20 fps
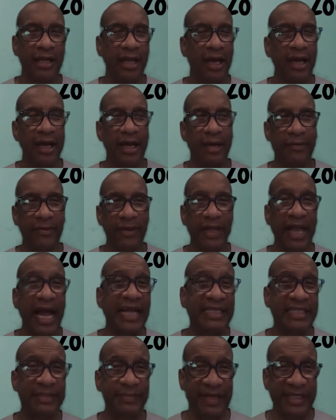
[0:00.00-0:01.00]
of
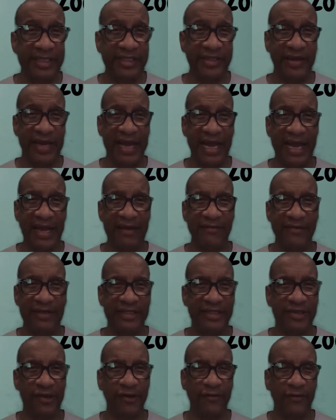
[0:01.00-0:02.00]
classmates you have and
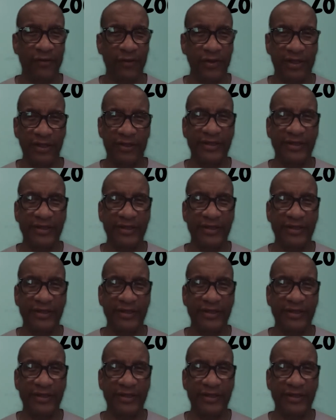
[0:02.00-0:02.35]
so forth,